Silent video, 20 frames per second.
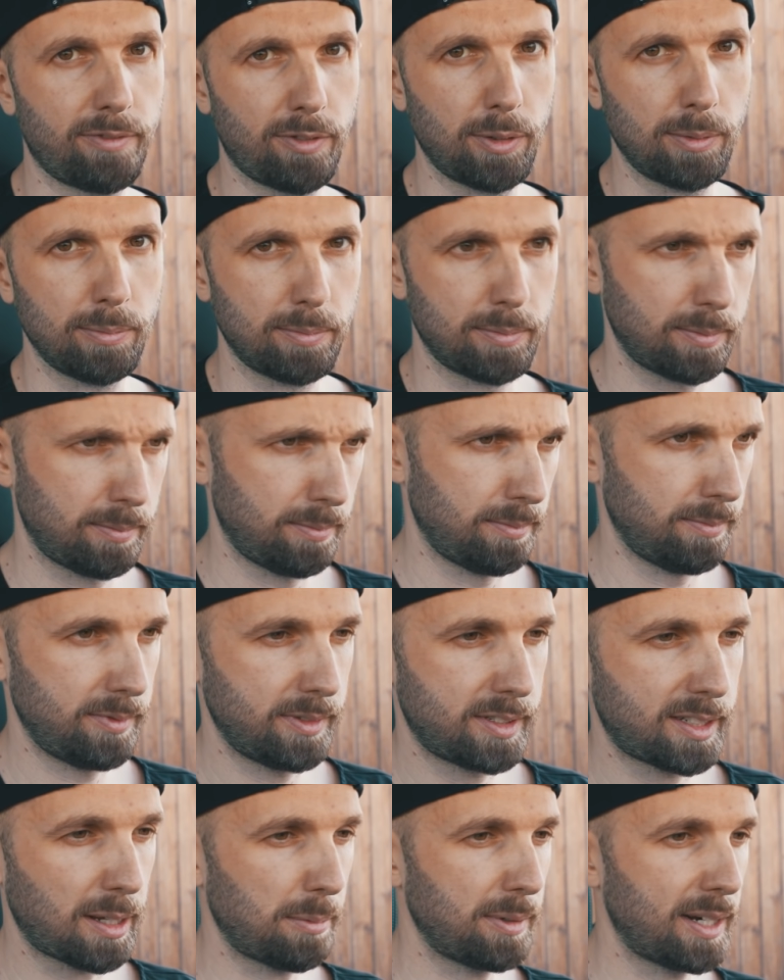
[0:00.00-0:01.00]
from
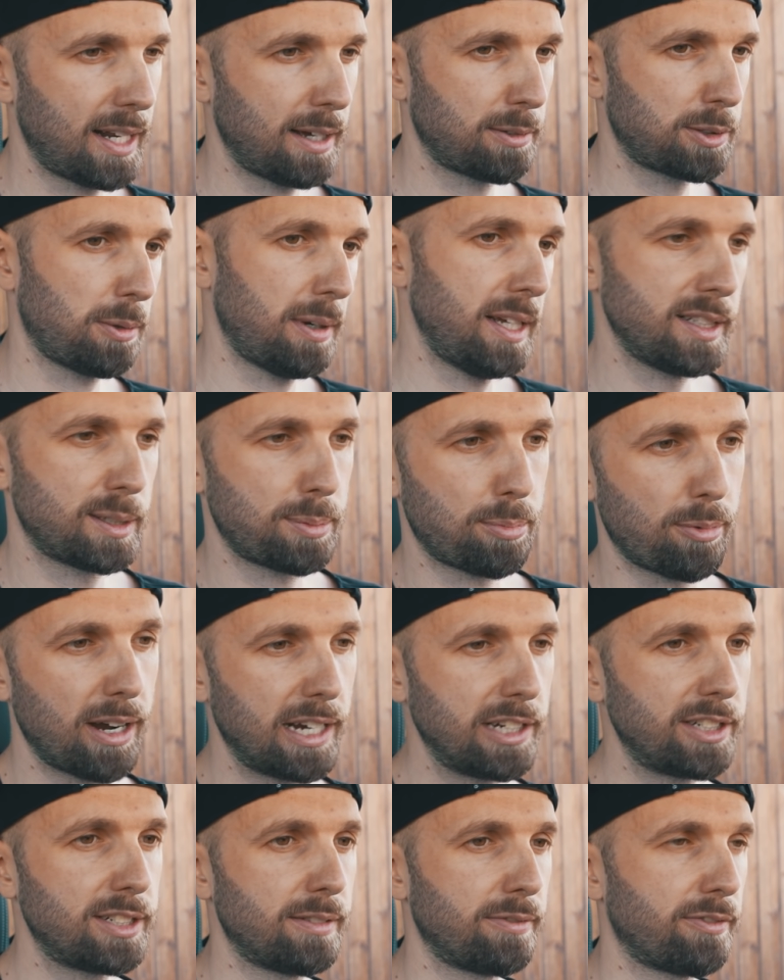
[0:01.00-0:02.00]
someone else or
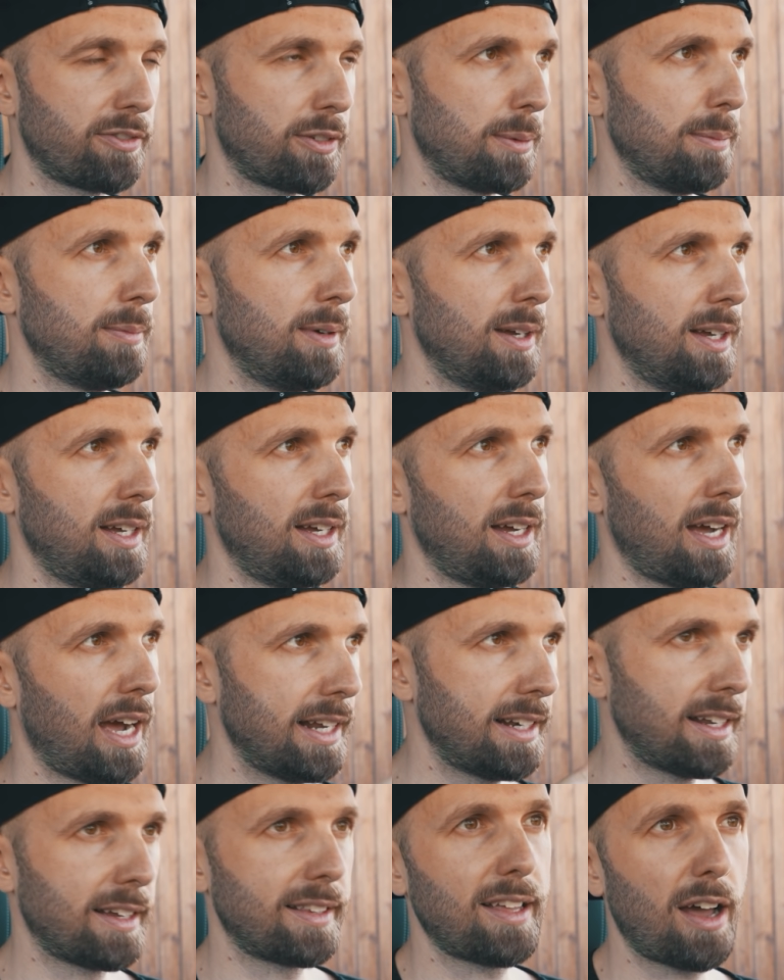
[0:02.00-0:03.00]
inspiration from
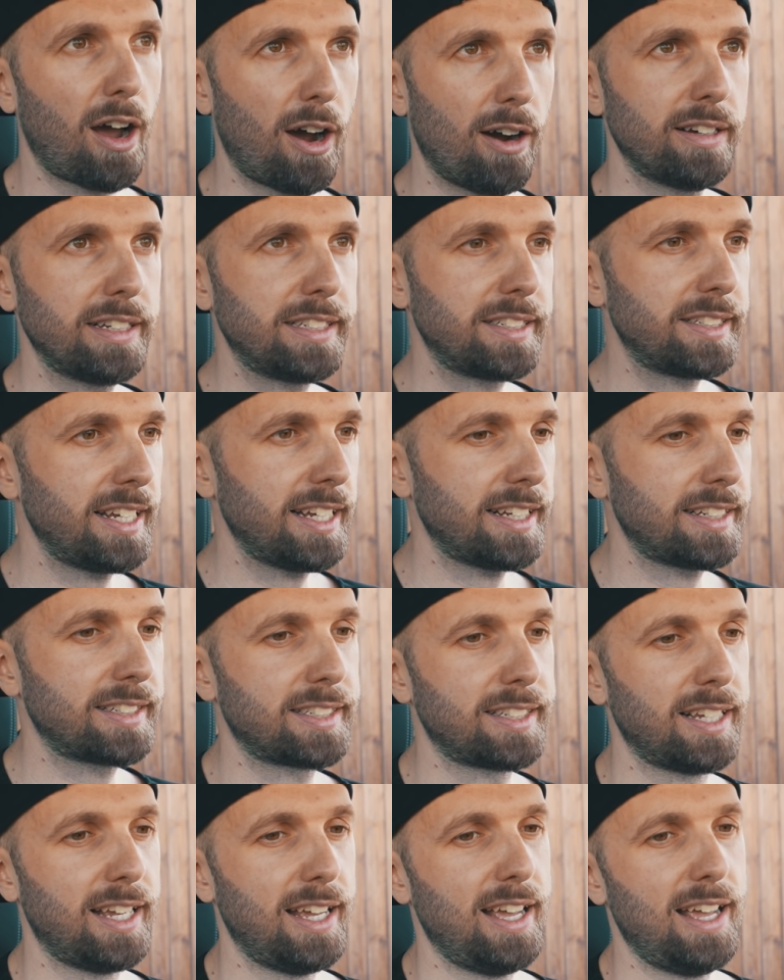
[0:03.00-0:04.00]
another
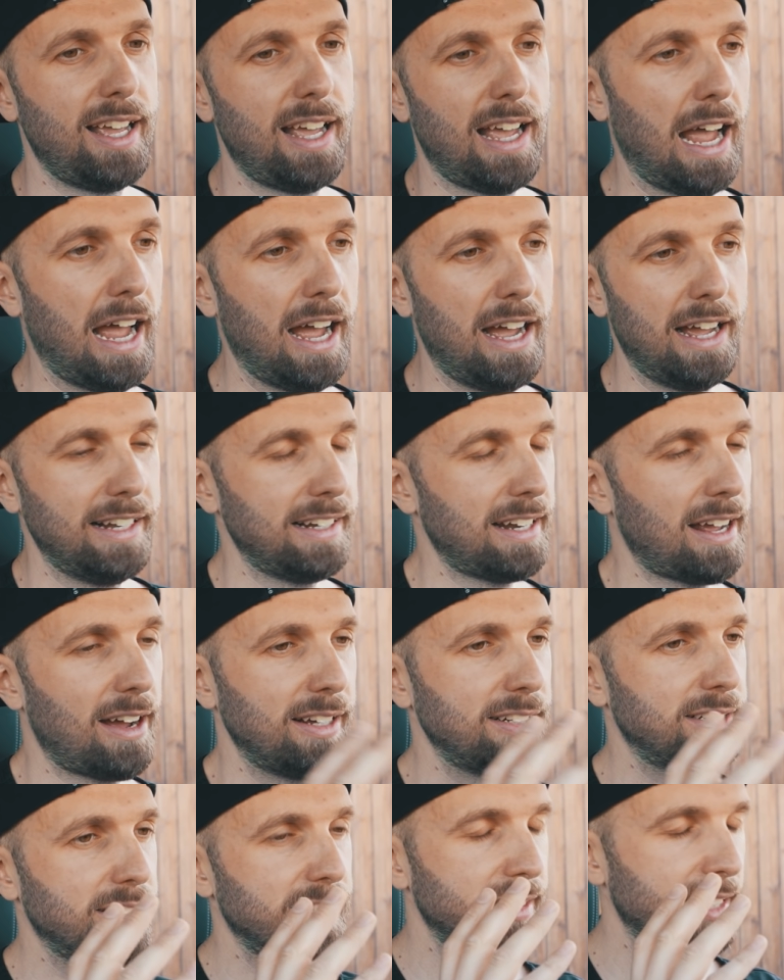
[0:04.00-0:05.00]
Rs6, and
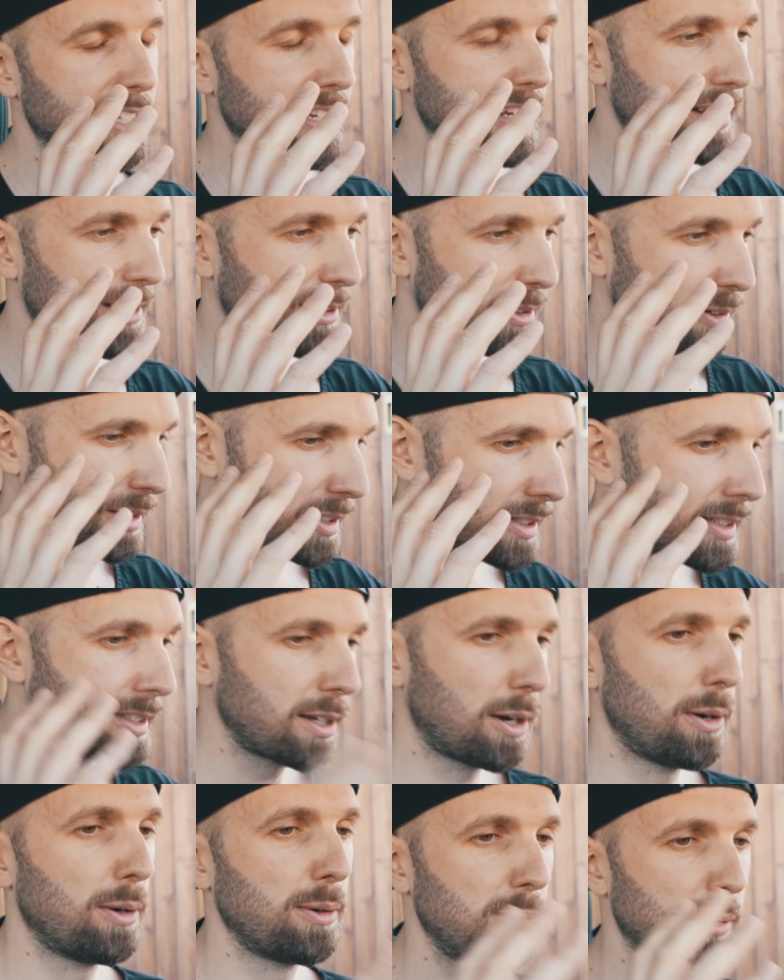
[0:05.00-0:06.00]
I just think it looks
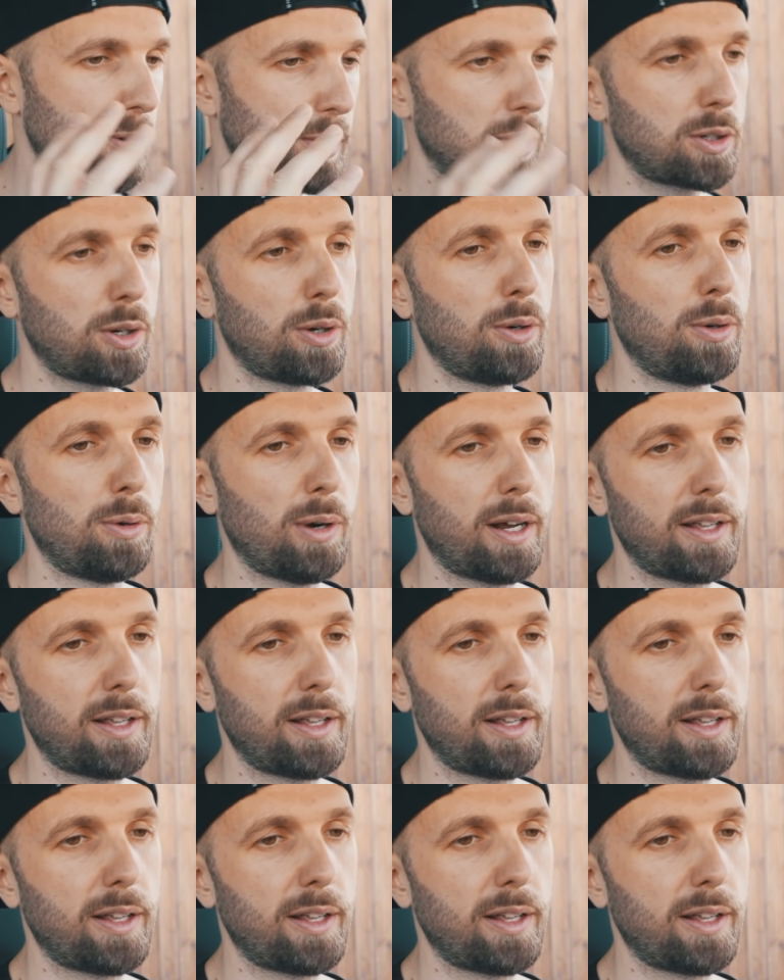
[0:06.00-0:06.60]
so cool.